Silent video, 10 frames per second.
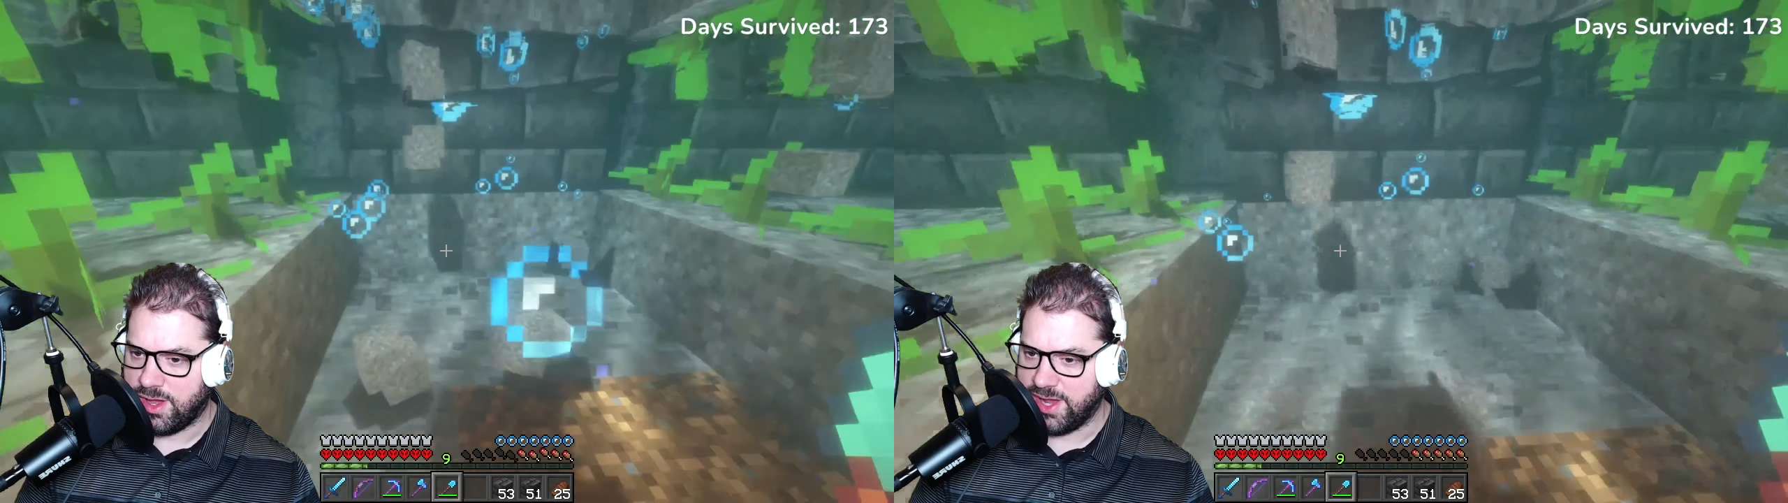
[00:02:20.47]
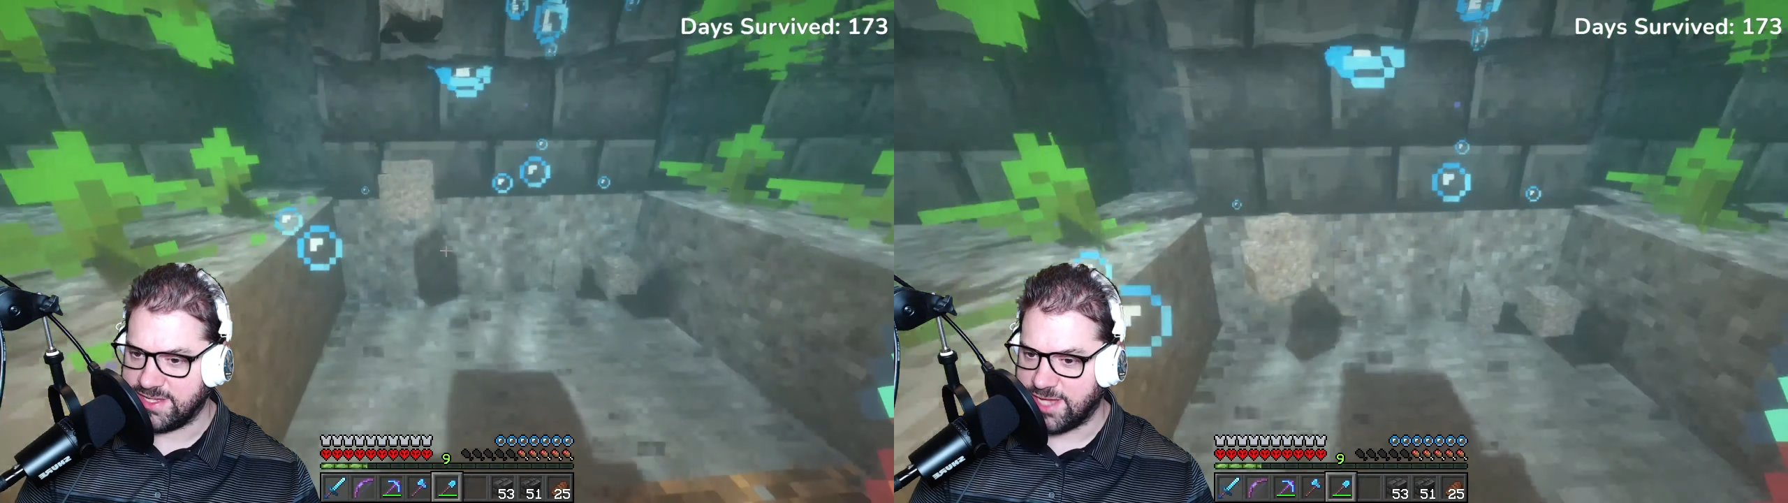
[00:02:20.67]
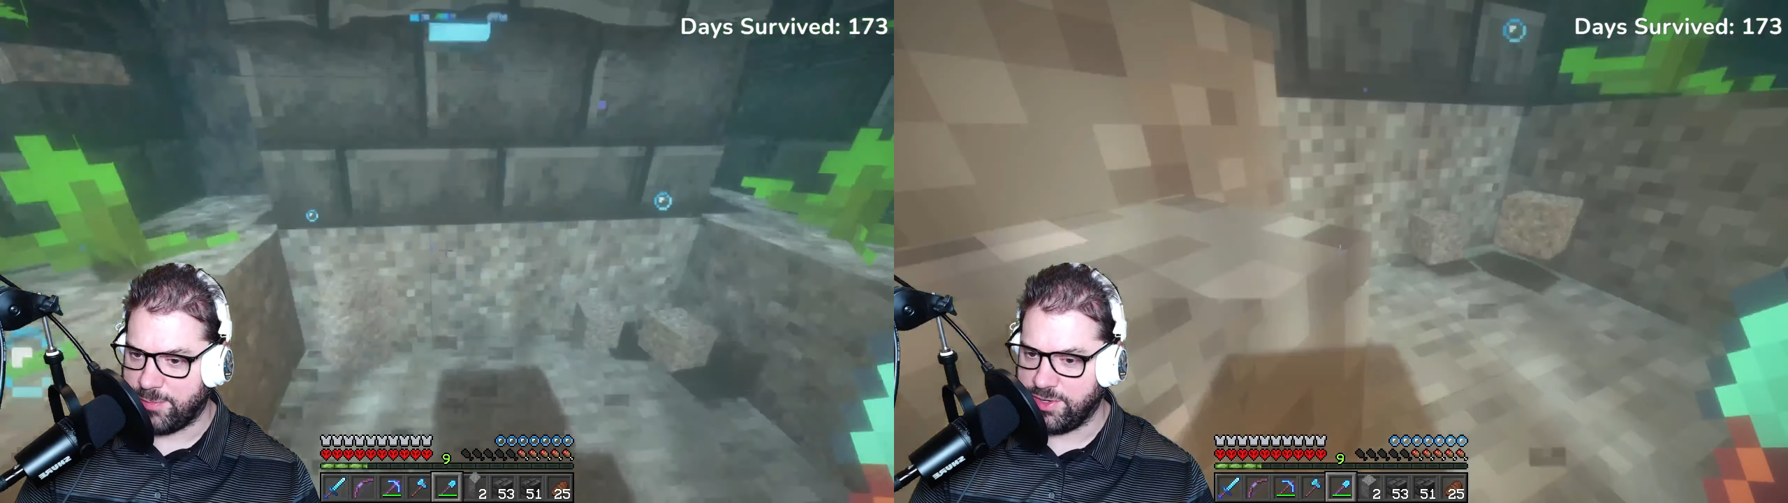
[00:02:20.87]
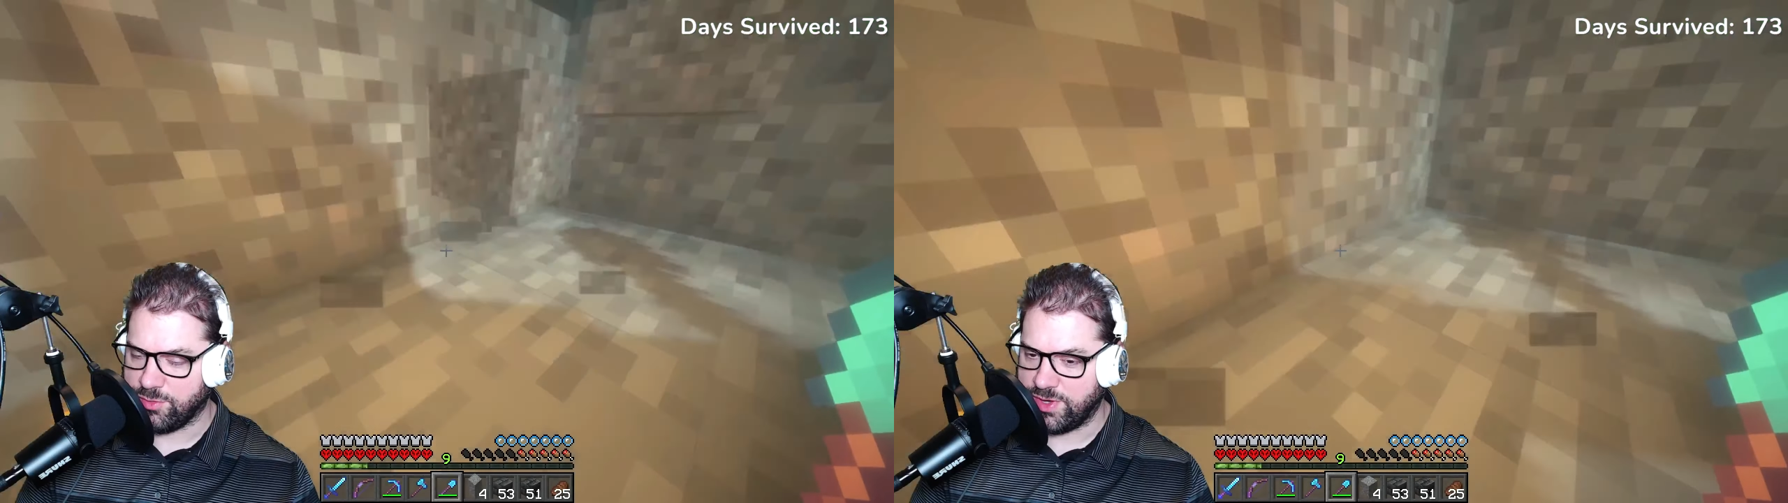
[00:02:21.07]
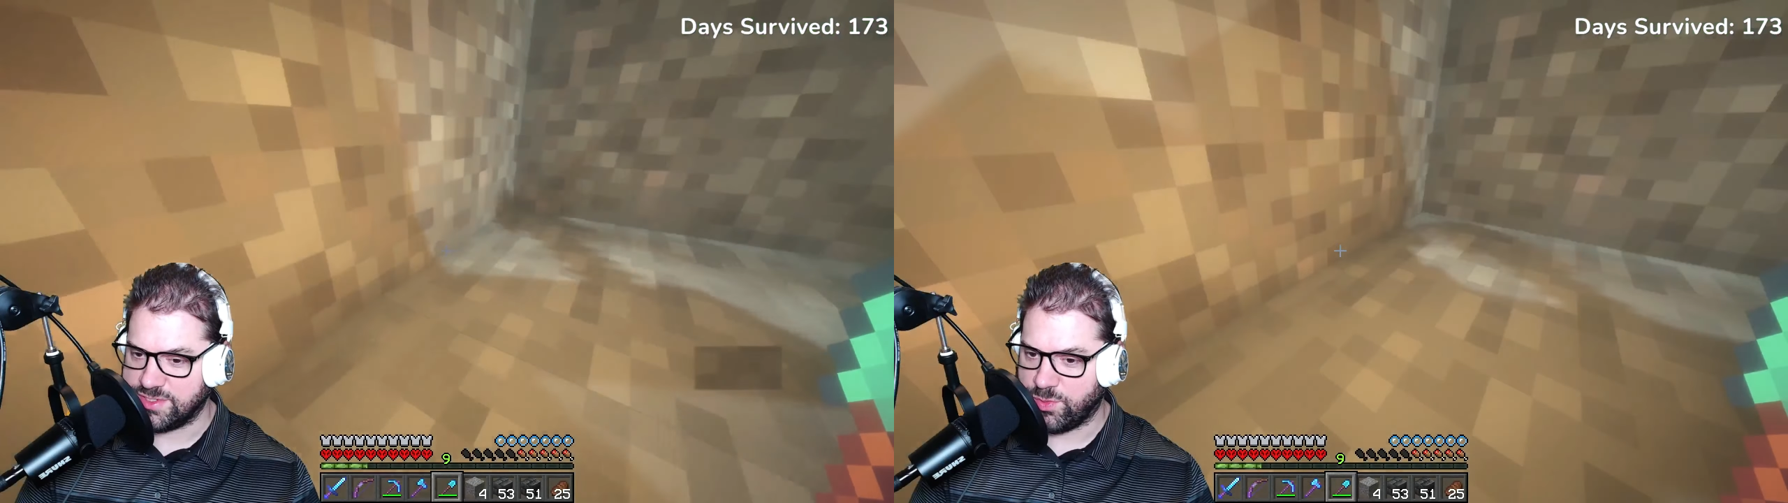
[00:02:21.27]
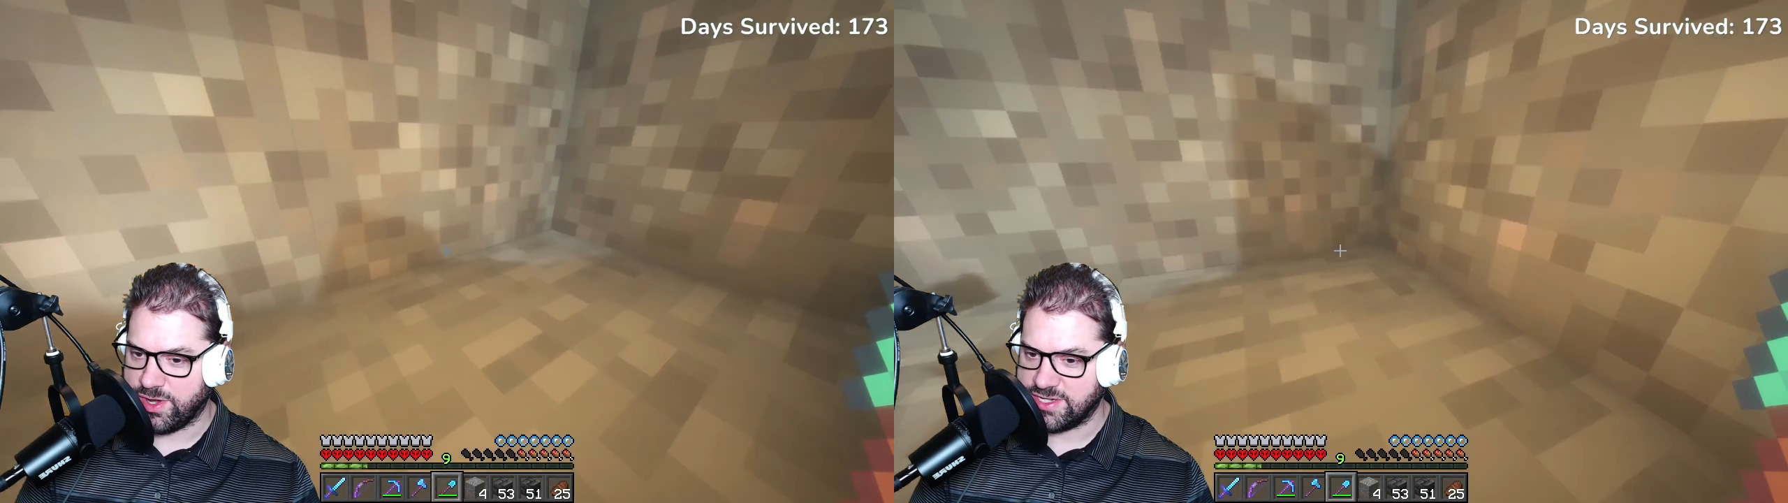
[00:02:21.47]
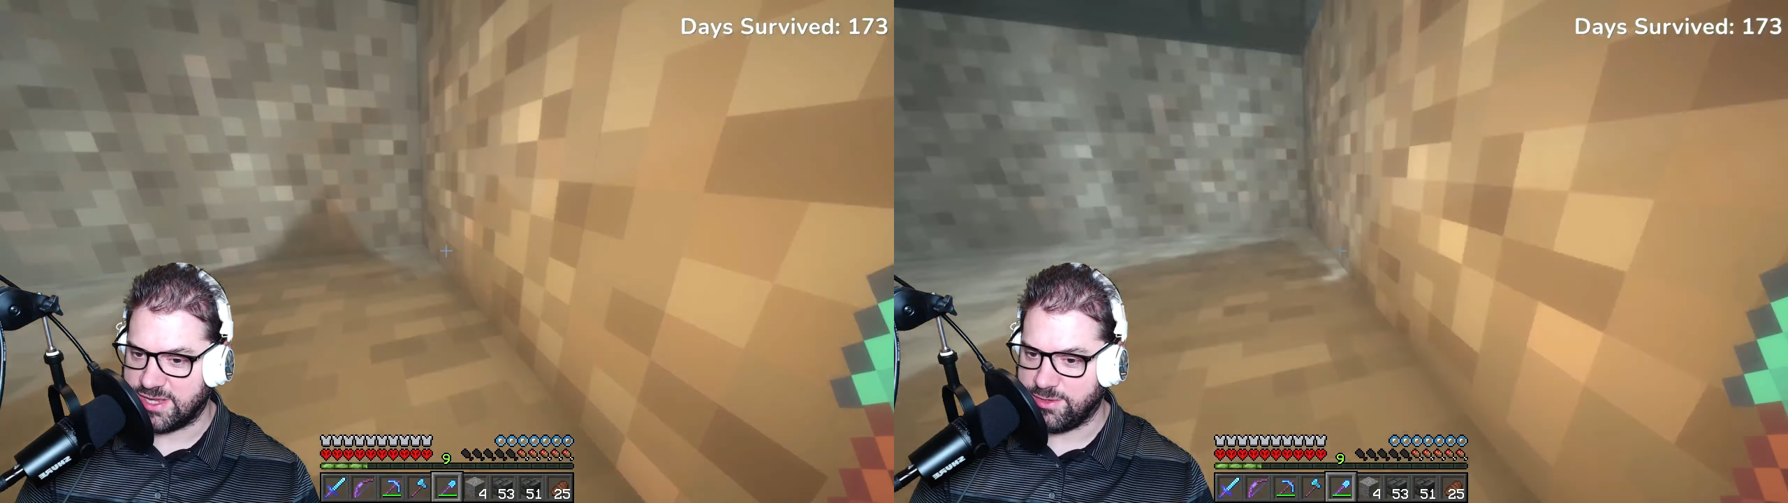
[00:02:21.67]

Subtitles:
it's helping to raise awareness